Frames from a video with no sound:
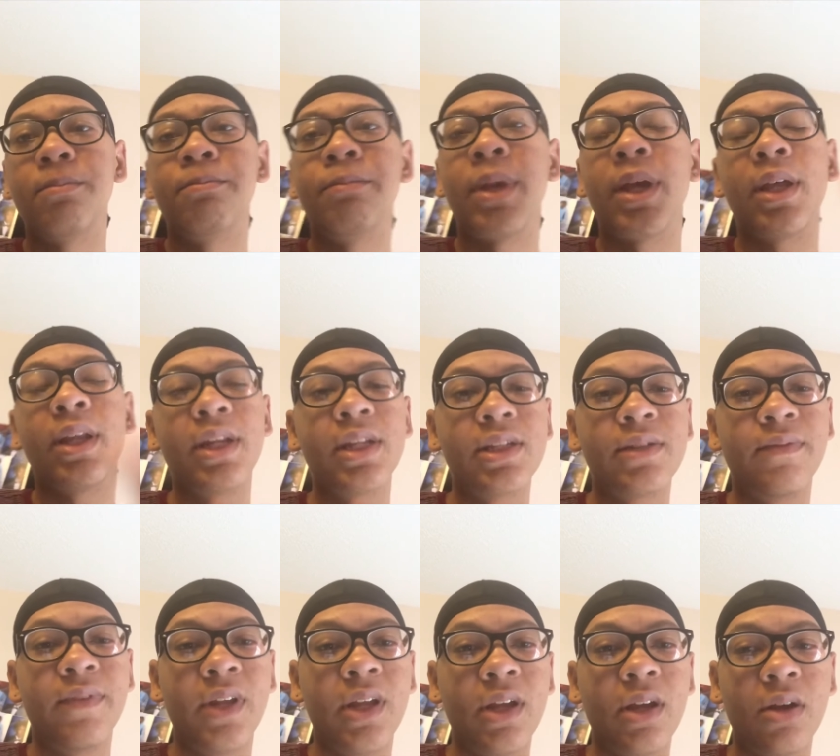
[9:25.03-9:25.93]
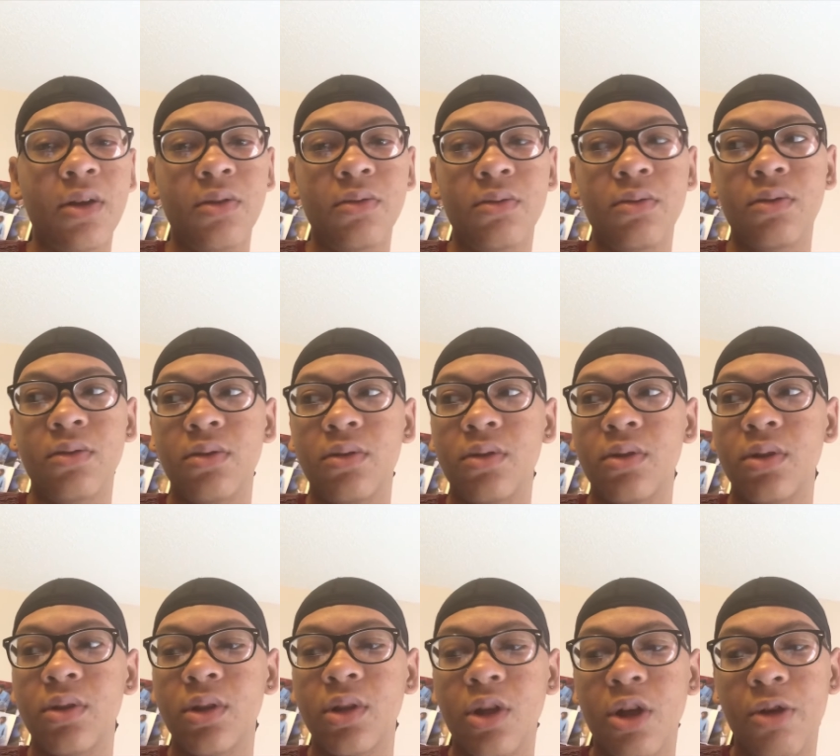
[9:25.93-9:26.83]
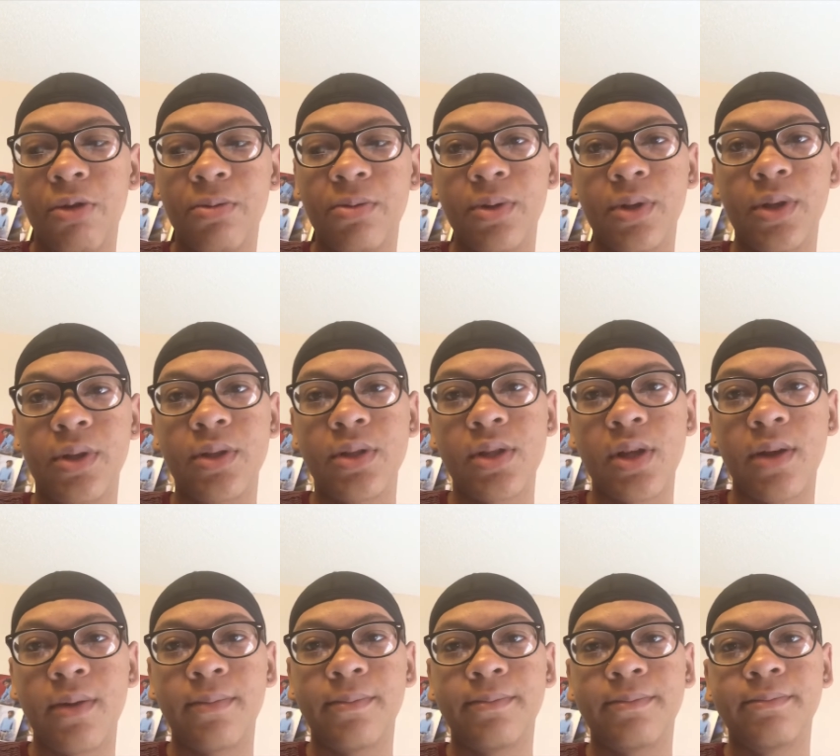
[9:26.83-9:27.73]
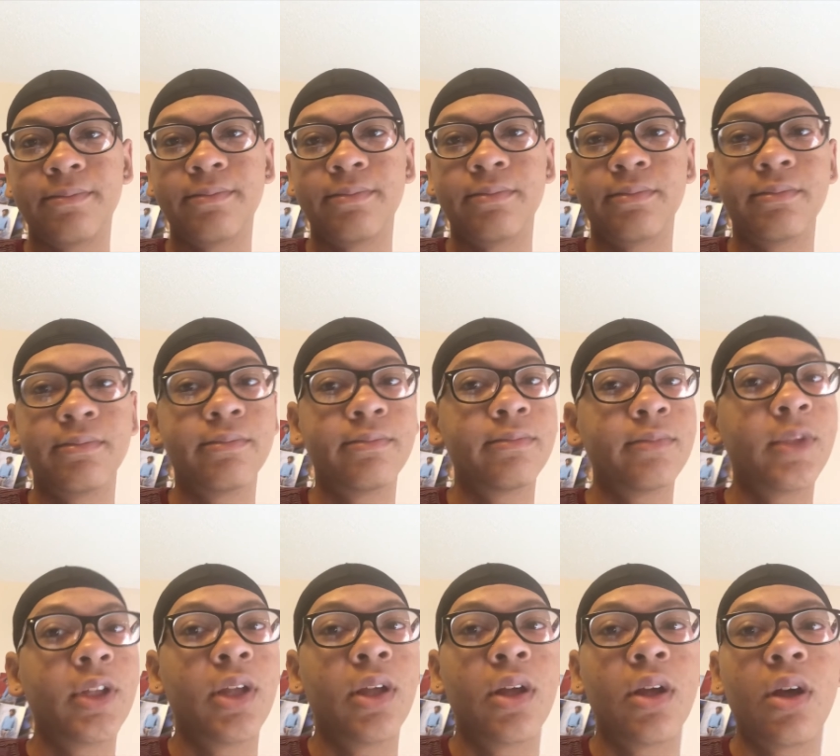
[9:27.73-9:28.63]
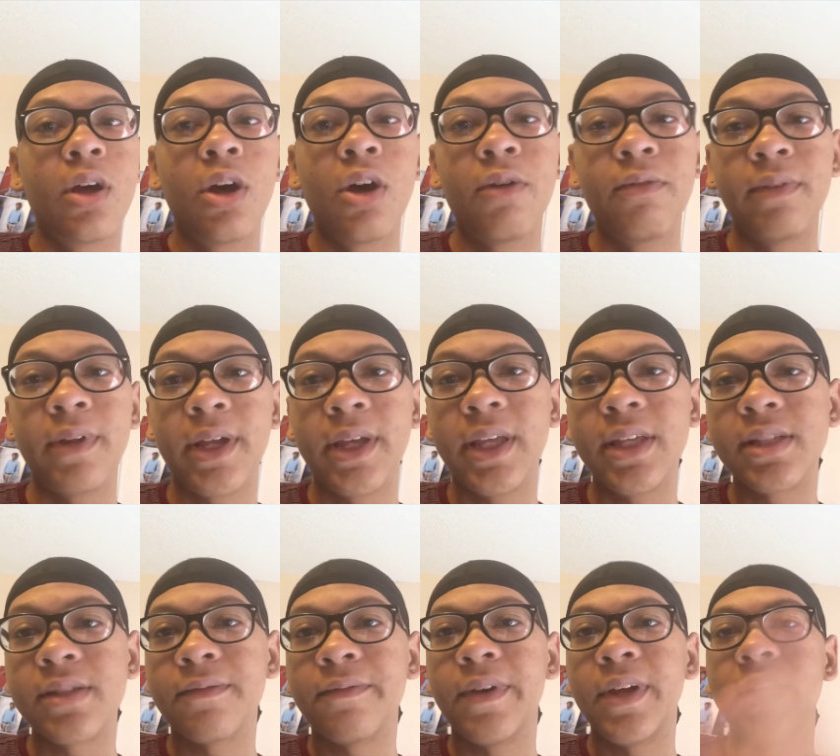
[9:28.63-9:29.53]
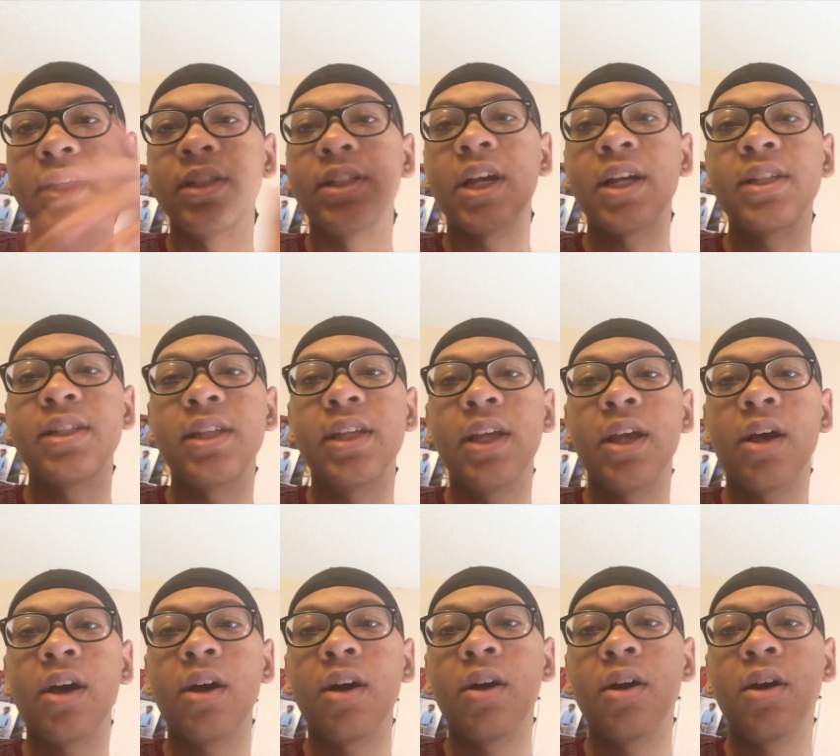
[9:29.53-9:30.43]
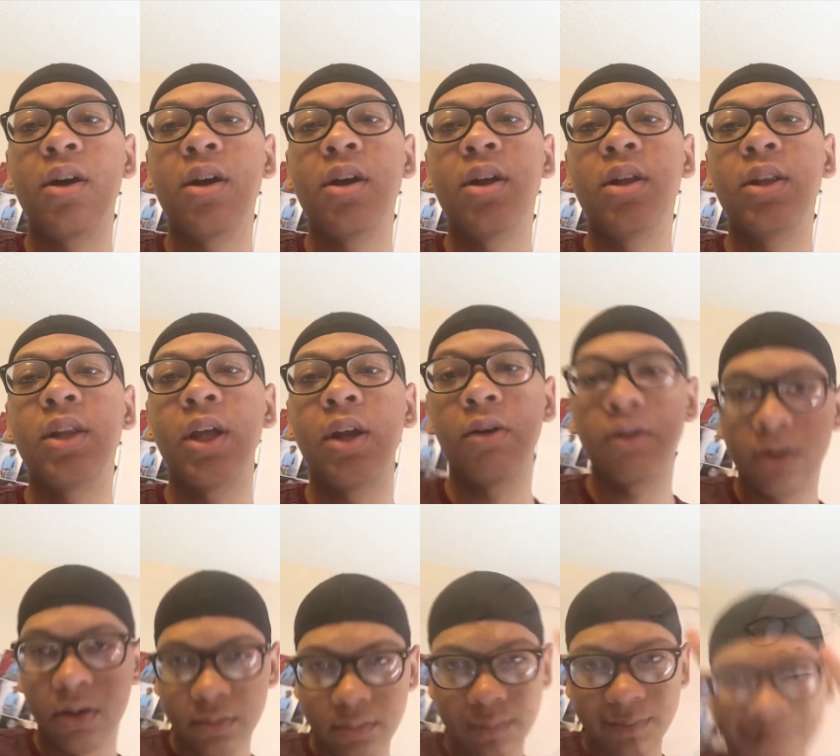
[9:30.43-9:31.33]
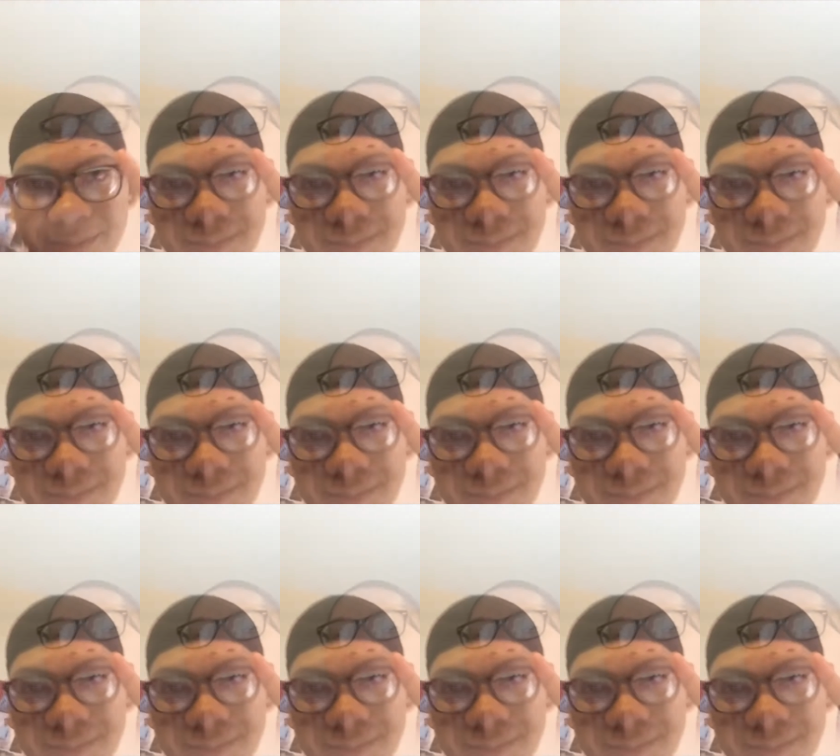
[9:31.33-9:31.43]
making this video long. So hopefully I get some footage. I'll see y'all later on.